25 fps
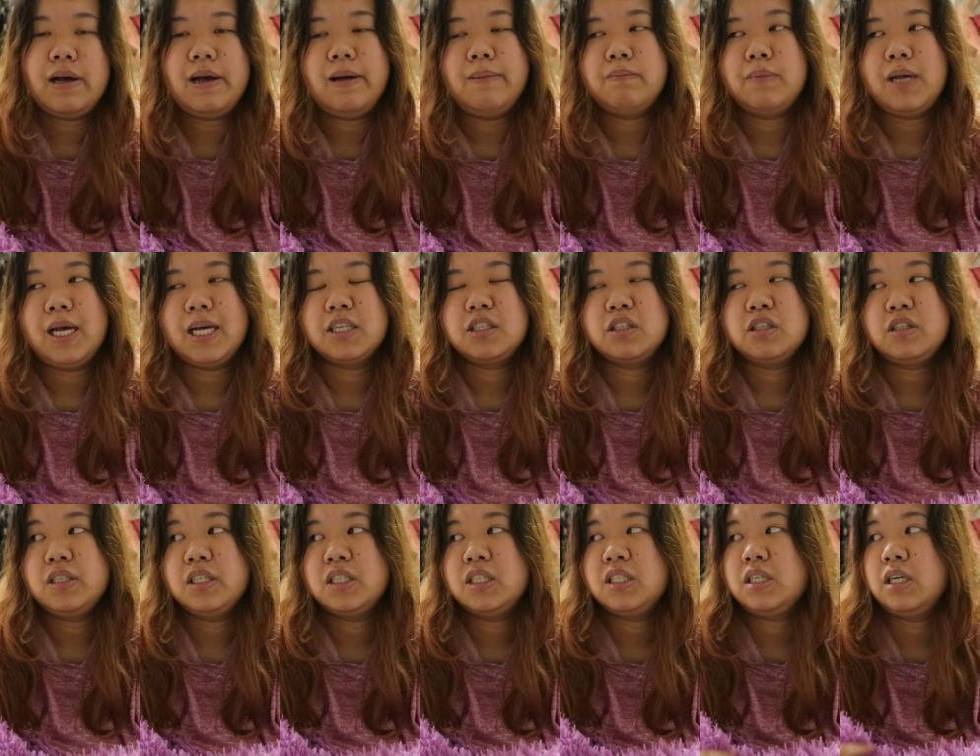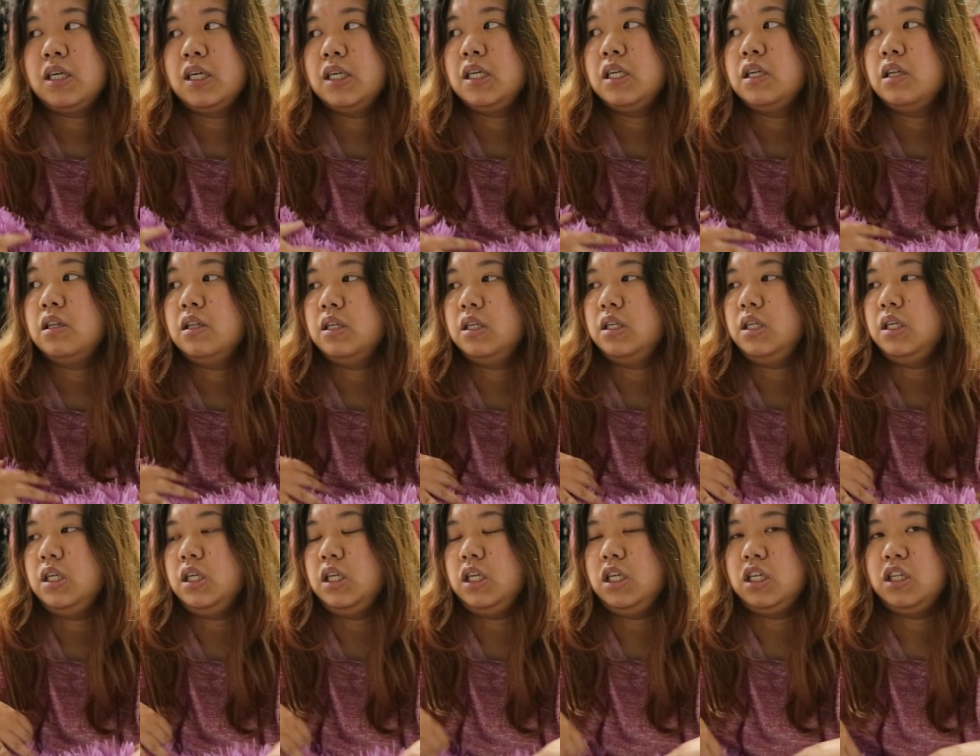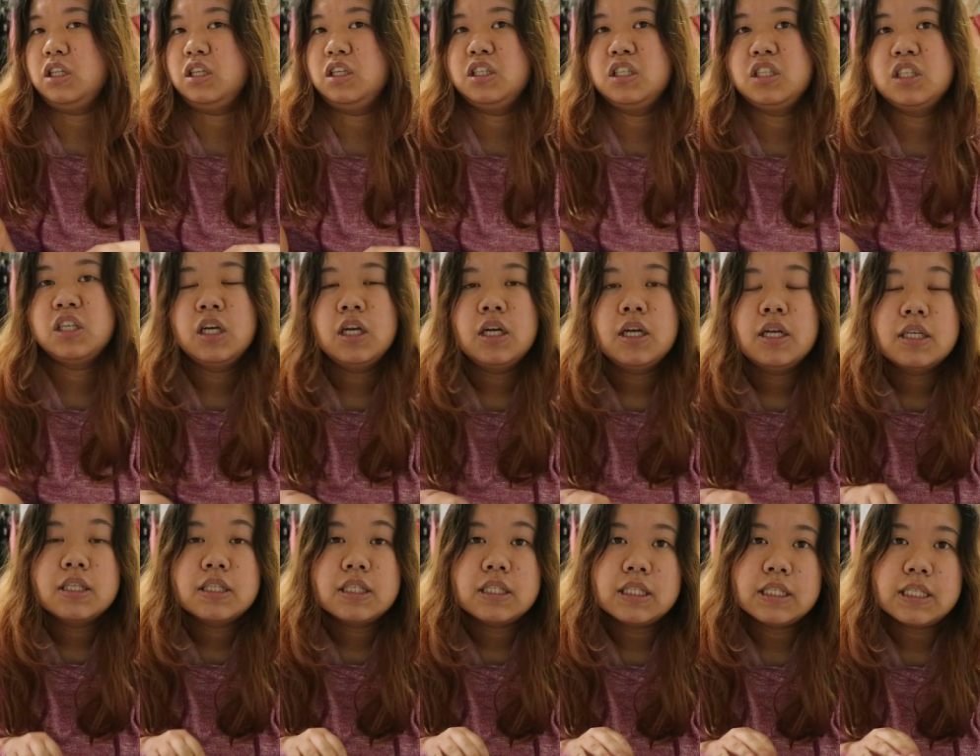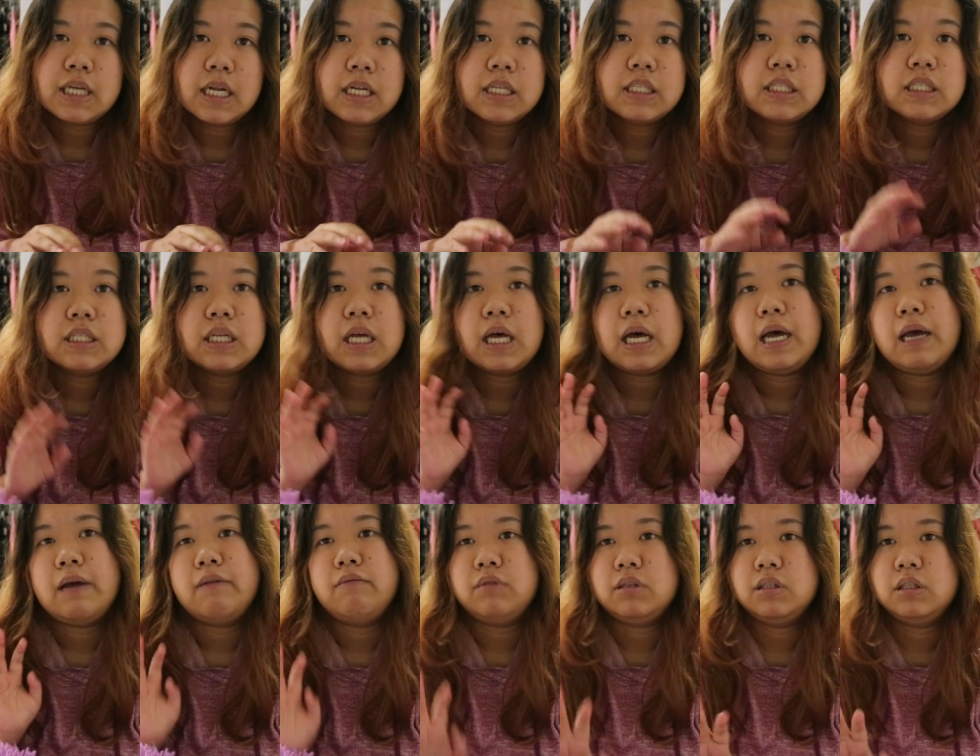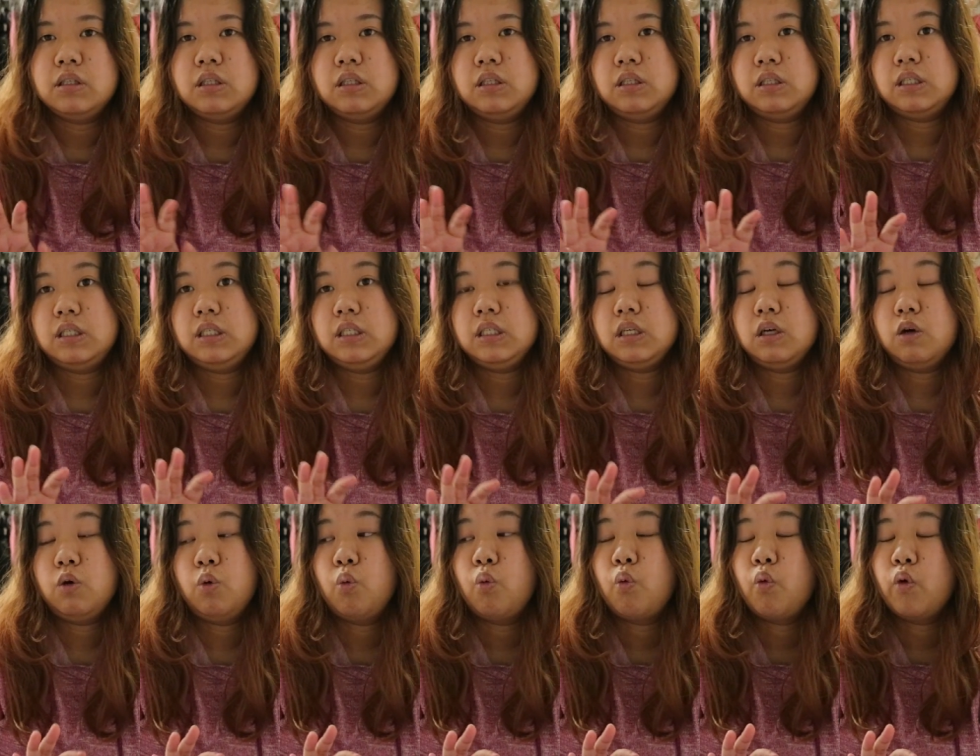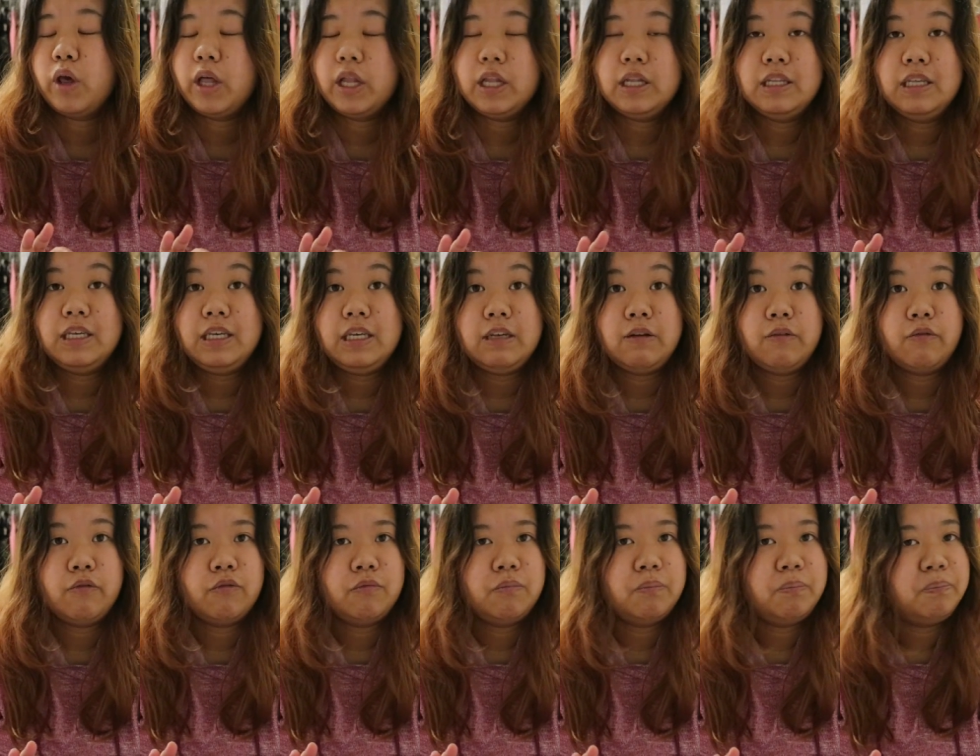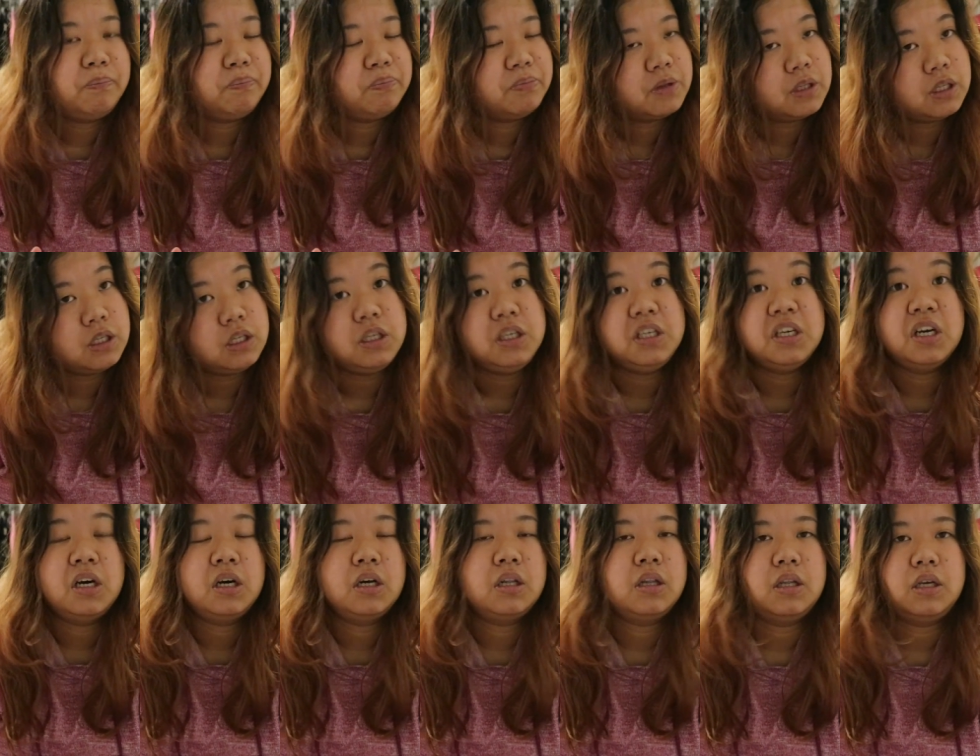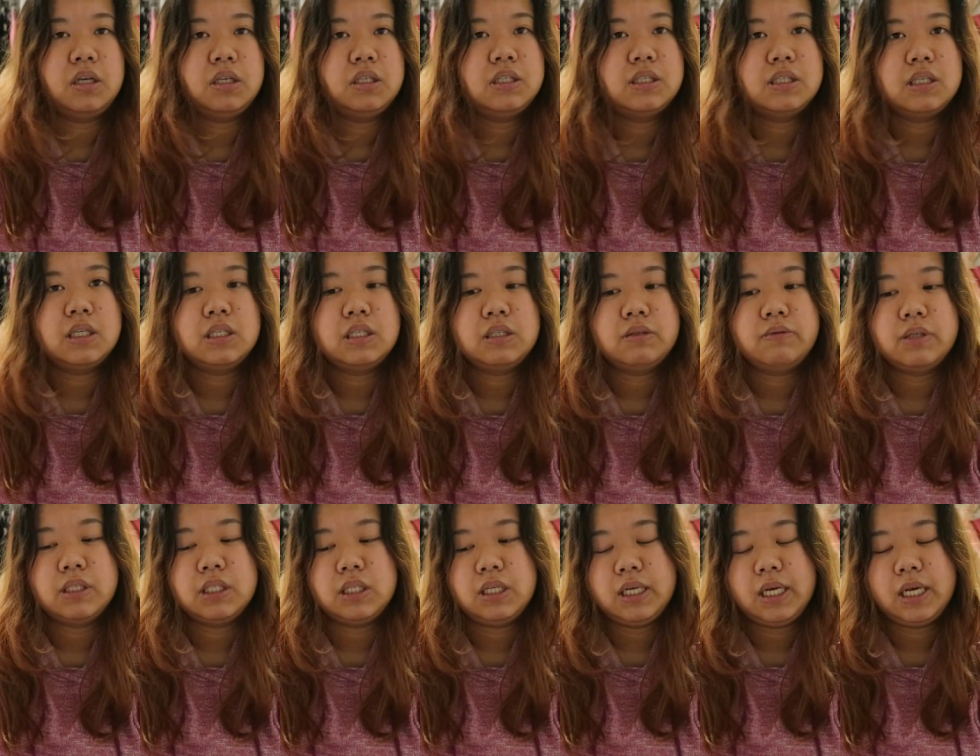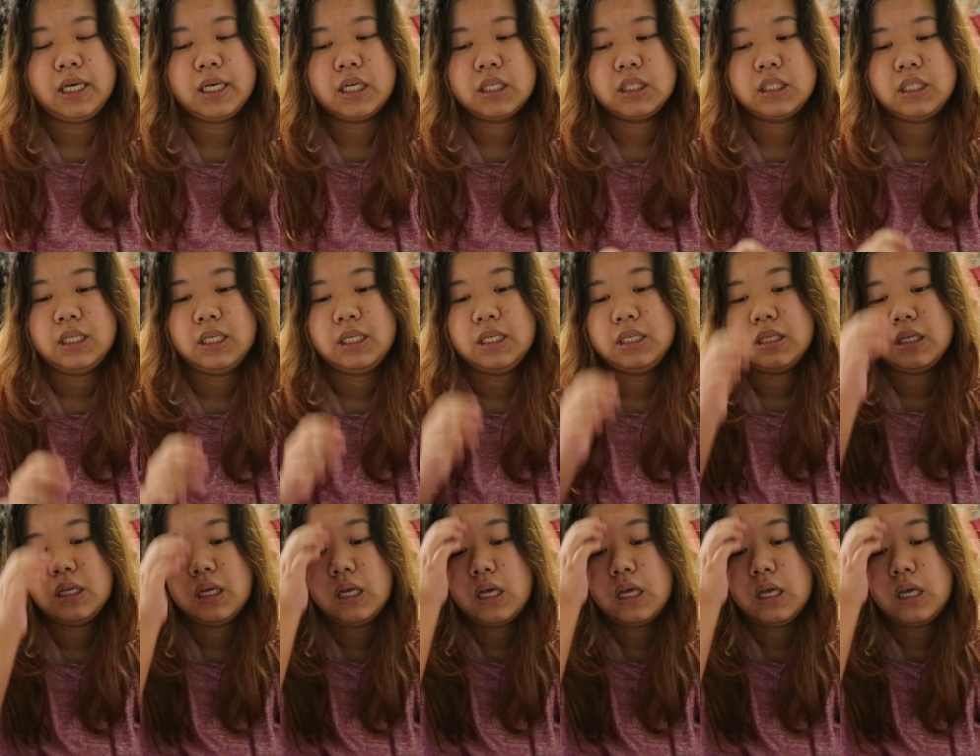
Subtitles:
I'm actually starting learning English since I was like really young, like since I was like I guess like